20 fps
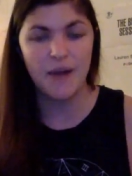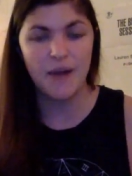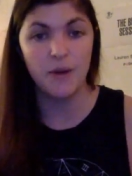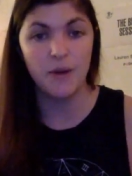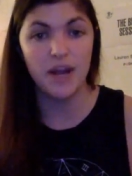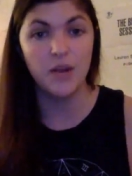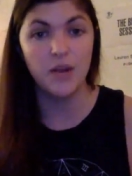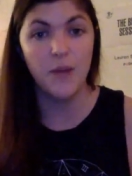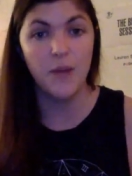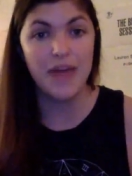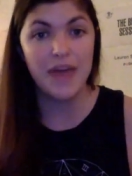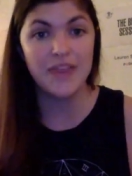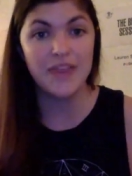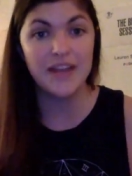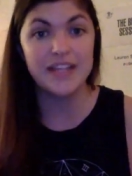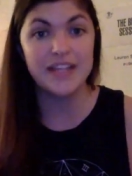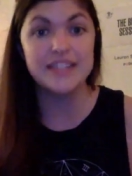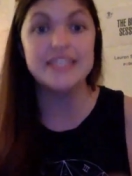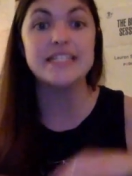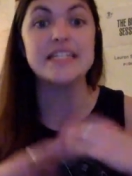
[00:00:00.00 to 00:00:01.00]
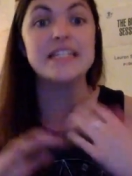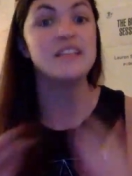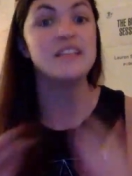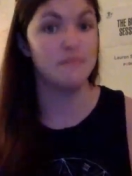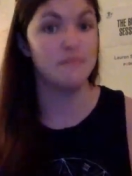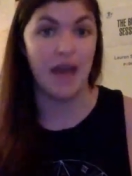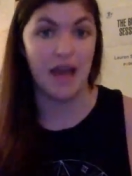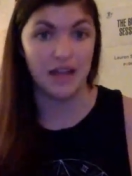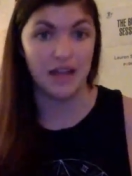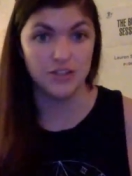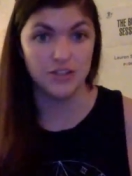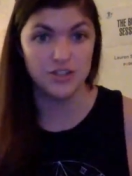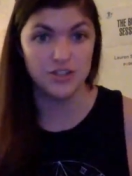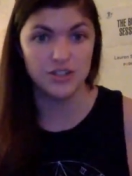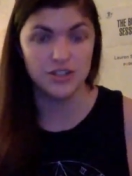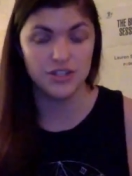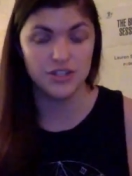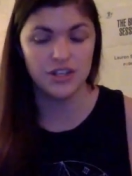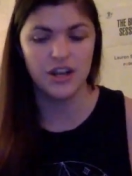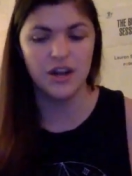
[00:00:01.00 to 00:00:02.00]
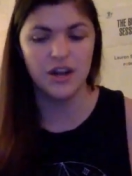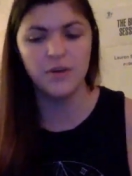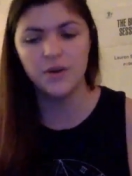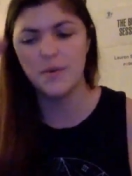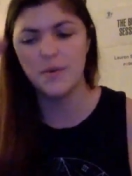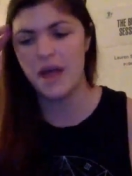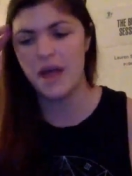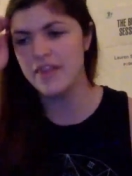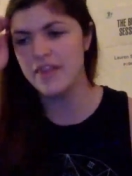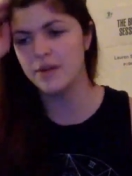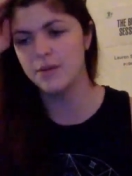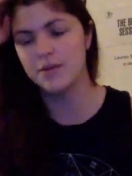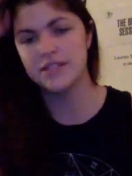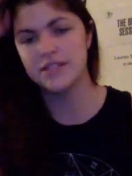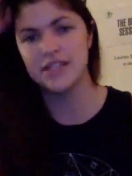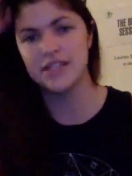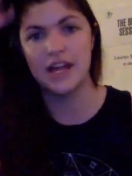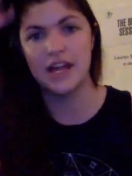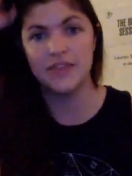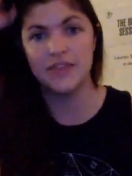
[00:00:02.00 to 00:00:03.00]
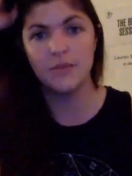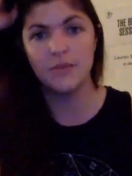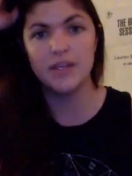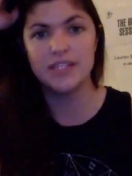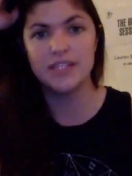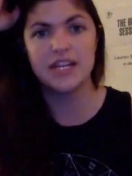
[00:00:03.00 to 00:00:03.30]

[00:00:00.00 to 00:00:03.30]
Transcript: power in a way that it didn't match, in a way that it was like,